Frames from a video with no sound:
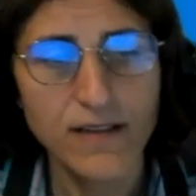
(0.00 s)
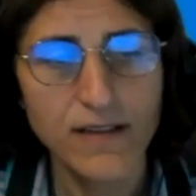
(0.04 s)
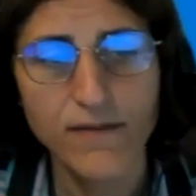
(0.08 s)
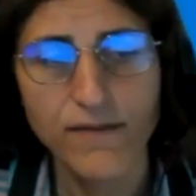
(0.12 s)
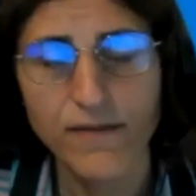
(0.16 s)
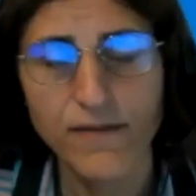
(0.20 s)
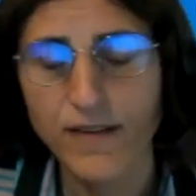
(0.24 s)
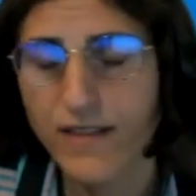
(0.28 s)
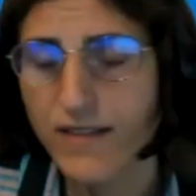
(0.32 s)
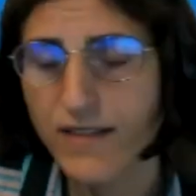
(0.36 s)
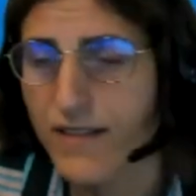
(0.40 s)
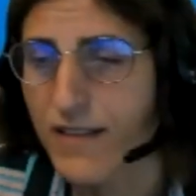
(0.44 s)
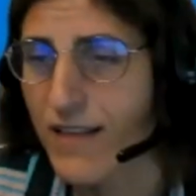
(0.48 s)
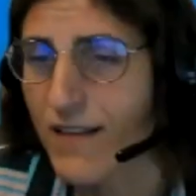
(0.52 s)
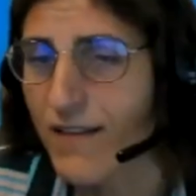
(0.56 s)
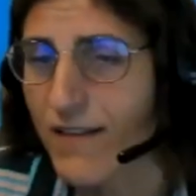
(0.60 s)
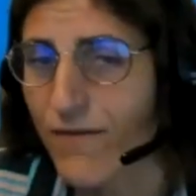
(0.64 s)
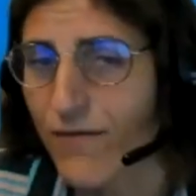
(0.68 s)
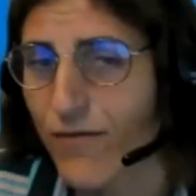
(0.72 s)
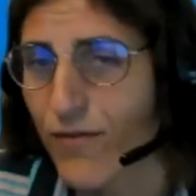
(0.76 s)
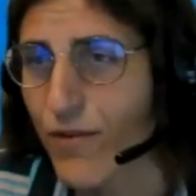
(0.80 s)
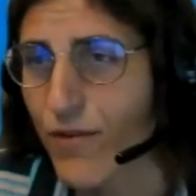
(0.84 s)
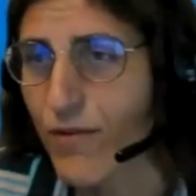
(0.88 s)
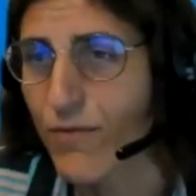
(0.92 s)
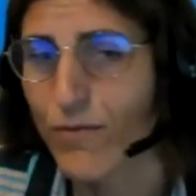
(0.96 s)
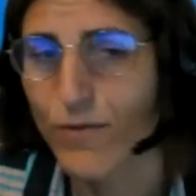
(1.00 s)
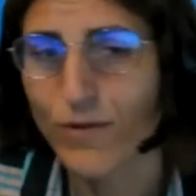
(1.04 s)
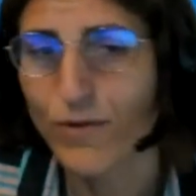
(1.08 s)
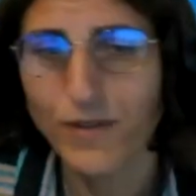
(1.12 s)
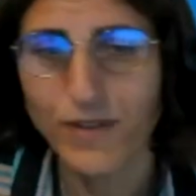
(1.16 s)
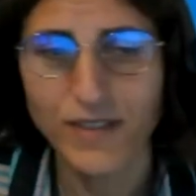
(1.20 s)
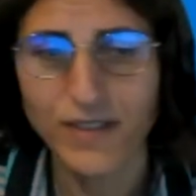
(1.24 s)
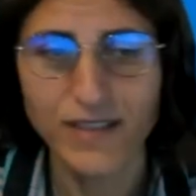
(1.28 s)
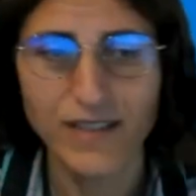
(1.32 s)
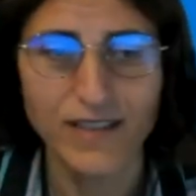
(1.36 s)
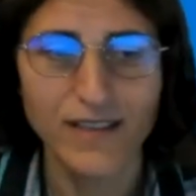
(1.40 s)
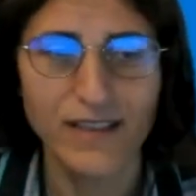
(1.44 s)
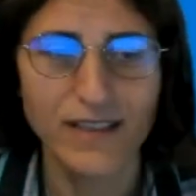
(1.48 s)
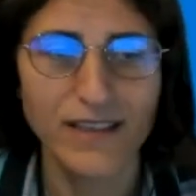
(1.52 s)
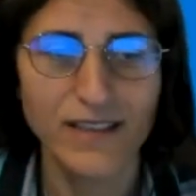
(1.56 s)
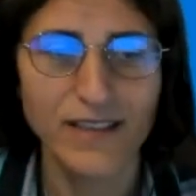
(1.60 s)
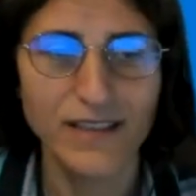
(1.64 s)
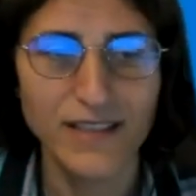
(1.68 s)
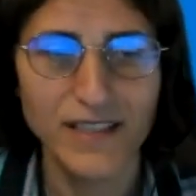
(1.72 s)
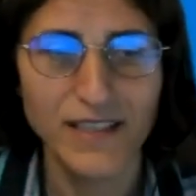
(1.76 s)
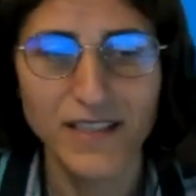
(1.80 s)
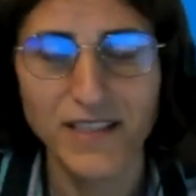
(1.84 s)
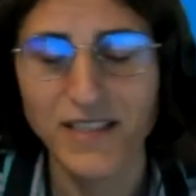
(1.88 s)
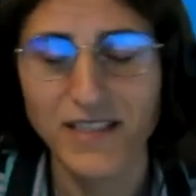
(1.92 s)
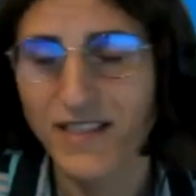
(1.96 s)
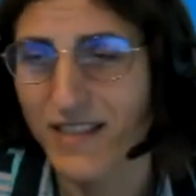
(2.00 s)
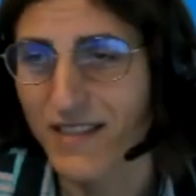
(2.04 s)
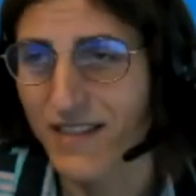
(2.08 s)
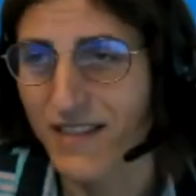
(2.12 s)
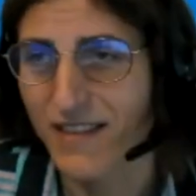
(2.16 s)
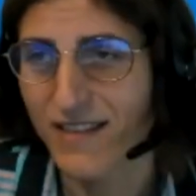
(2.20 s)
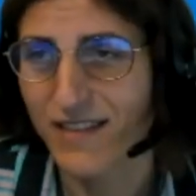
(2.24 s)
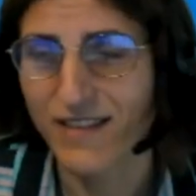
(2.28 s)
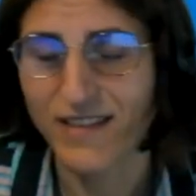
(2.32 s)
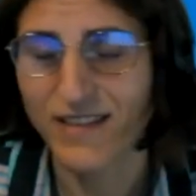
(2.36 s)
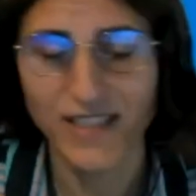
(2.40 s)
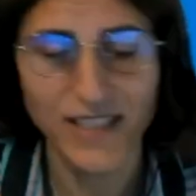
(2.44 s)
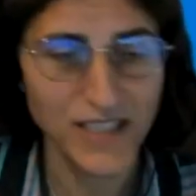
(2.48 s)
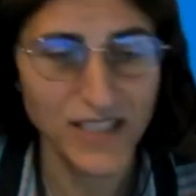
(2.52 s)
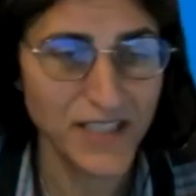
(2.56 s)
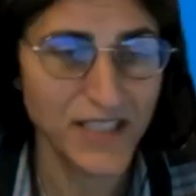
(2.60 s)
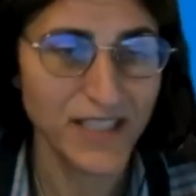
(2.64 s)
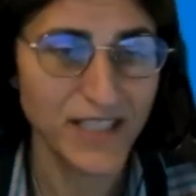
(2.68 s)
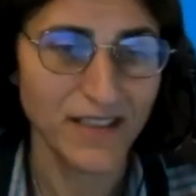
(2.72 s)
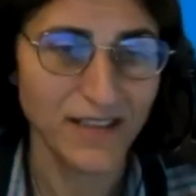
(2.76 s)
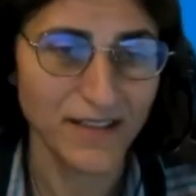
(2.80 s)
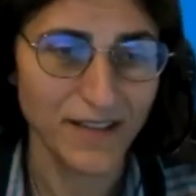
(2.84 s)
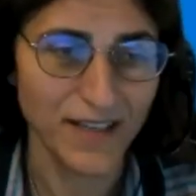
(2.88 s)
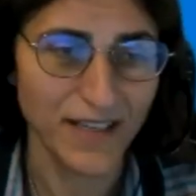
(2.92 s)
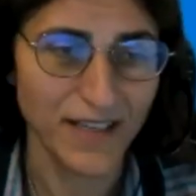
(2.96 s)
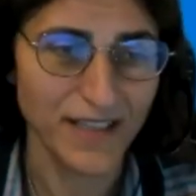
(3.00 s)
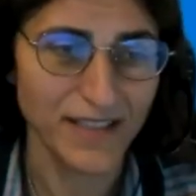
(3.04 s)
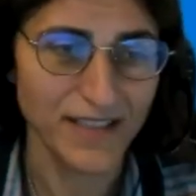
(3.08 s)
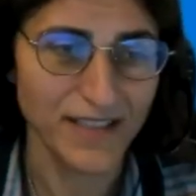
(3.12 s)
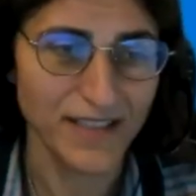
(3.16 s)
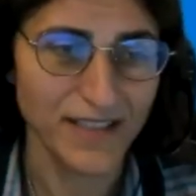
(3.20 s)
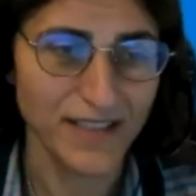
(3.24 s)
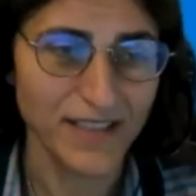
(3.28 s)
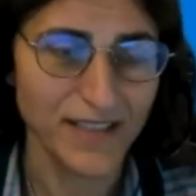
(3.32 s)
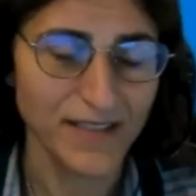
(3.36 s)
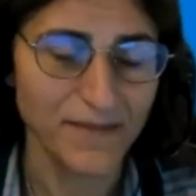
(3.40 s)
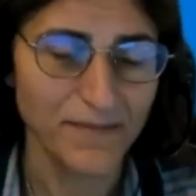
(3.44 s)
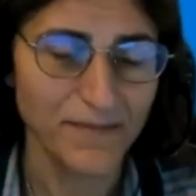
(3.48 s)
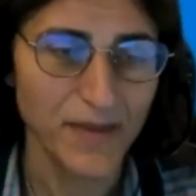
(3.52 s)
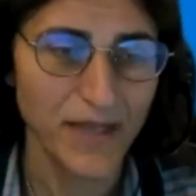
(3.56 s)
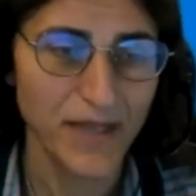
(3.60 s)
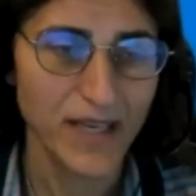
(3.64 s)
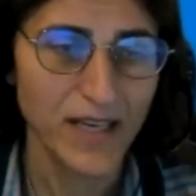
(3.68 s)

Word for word: first and foremost a teacher's teaching crisis